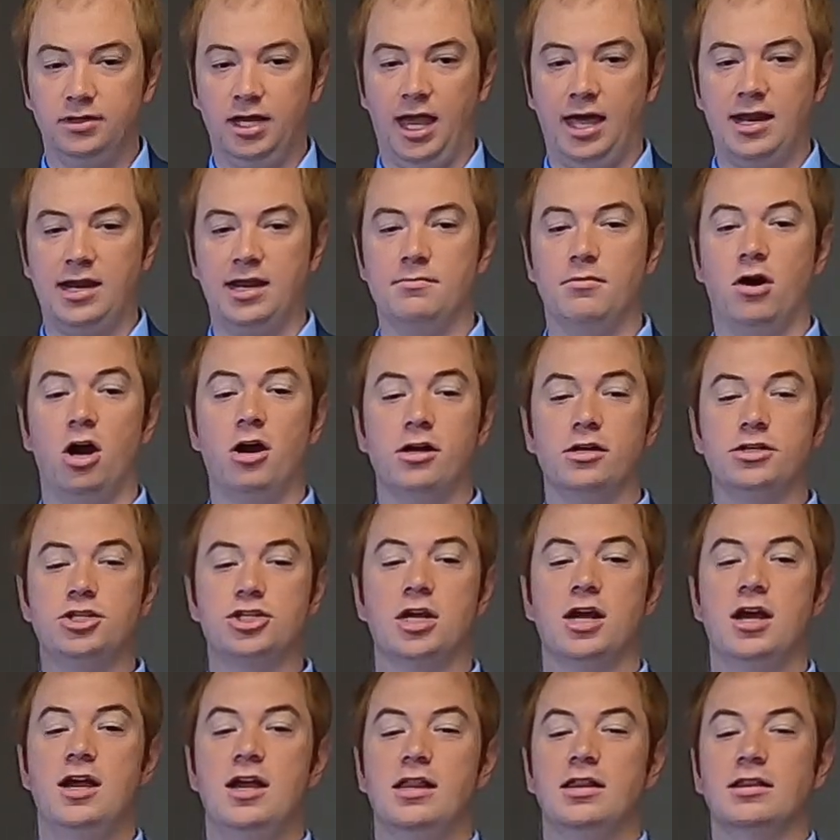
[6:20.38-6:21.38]
And in
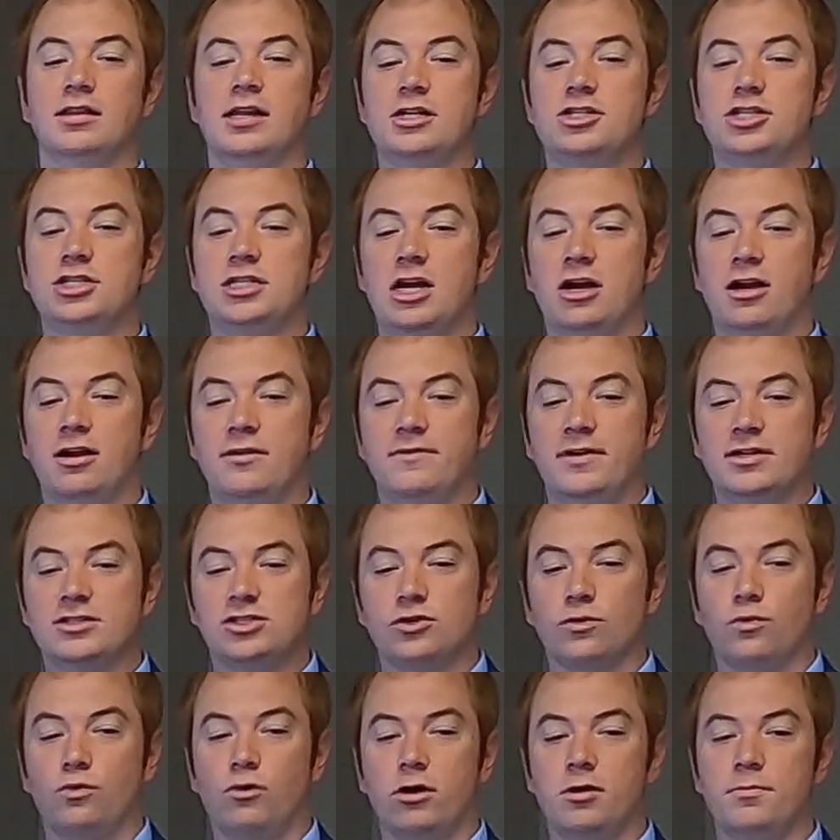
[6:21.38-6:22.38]
March, legendary
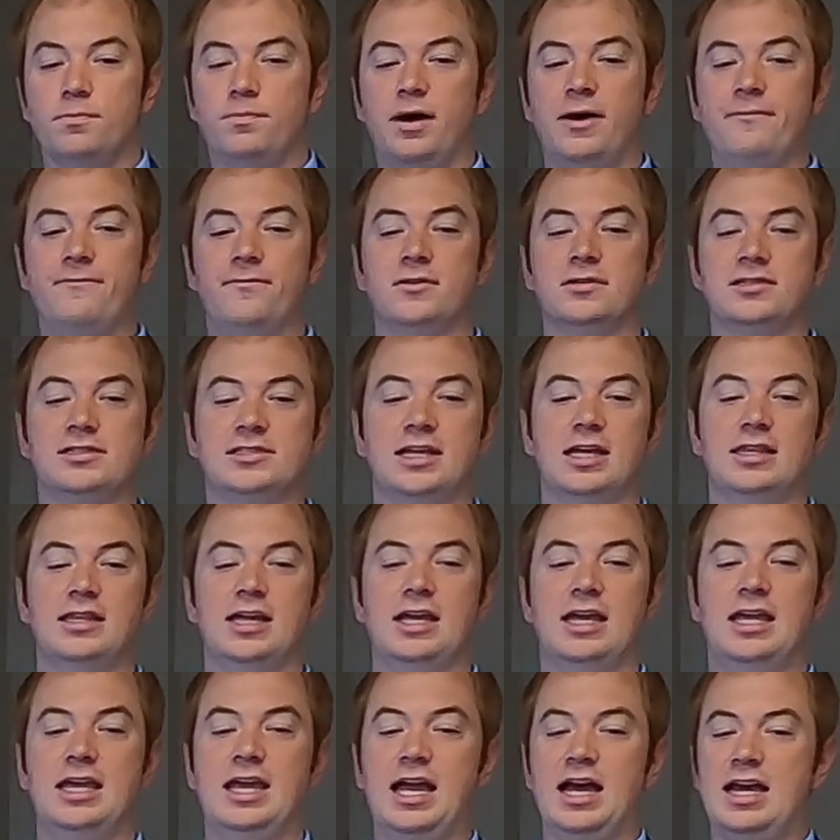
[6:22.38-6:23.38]
investor Warren Buffett said
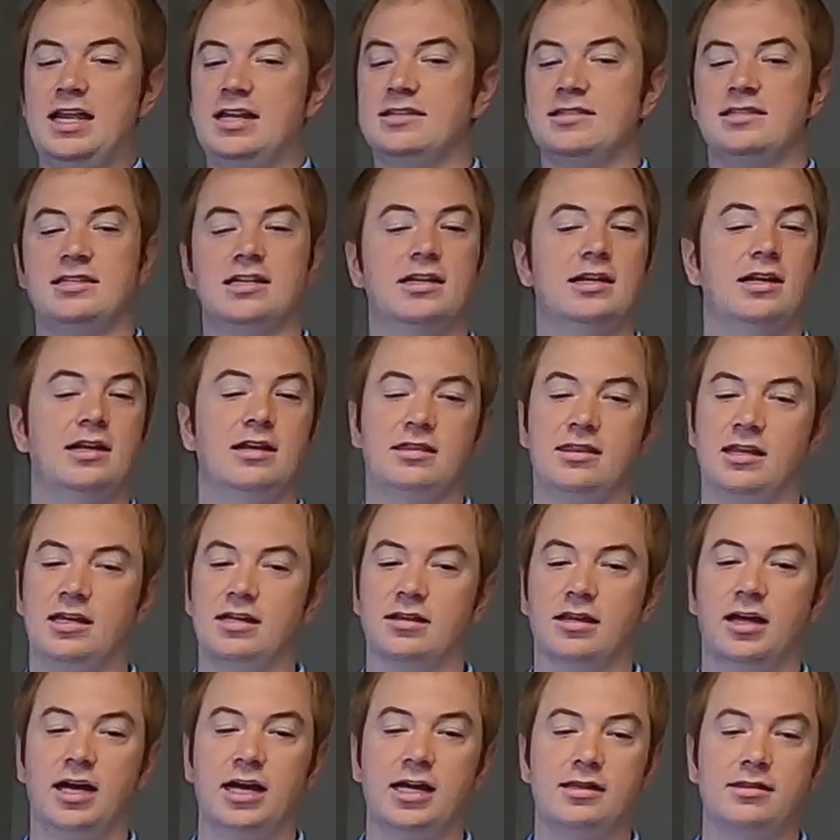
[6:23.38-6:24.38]
that he hadn't seen
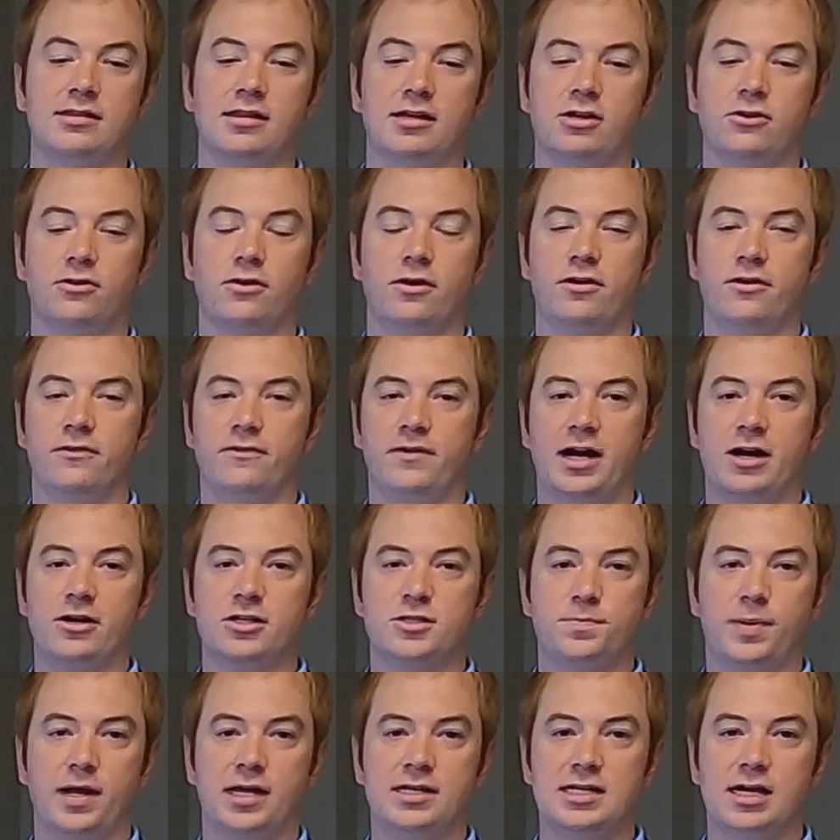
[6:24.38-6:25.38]
anything like the
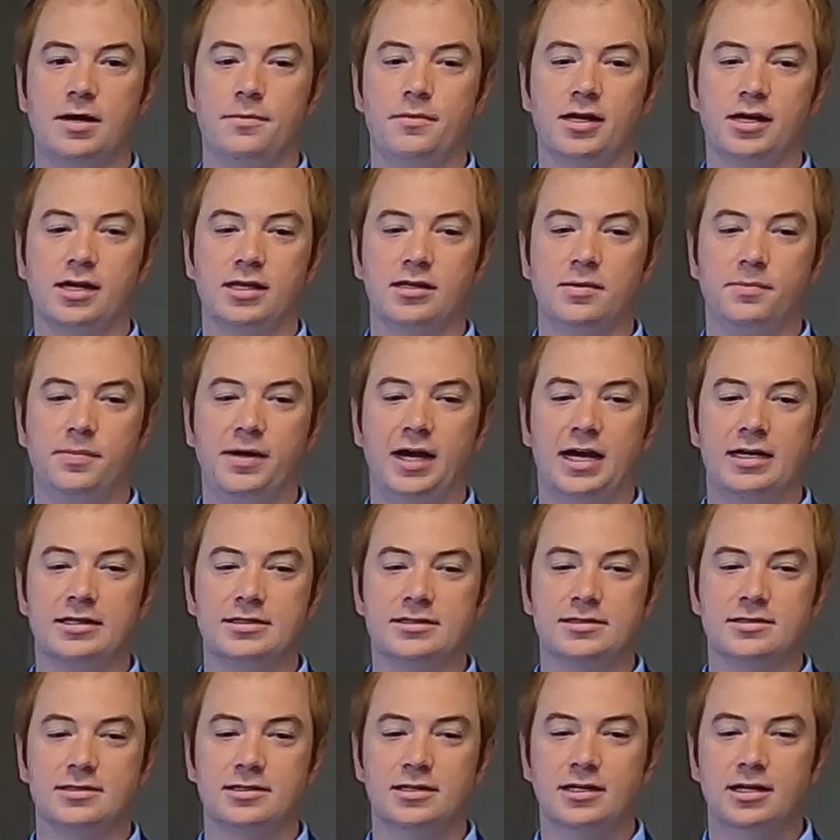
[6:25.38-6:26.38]
coronavirus pandemic in the
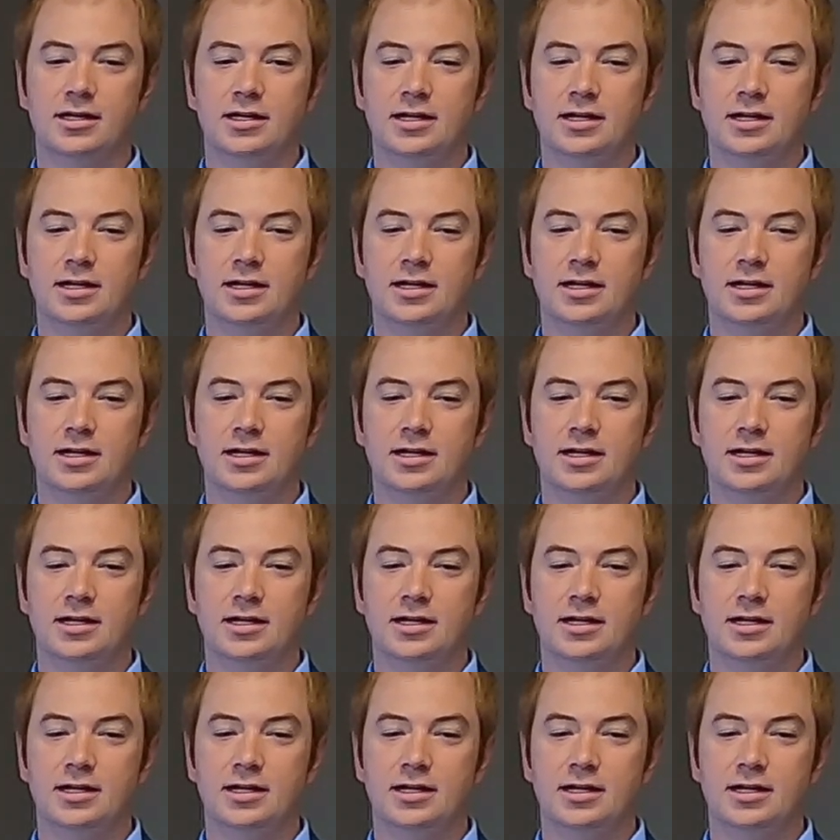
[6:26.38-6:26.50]
past.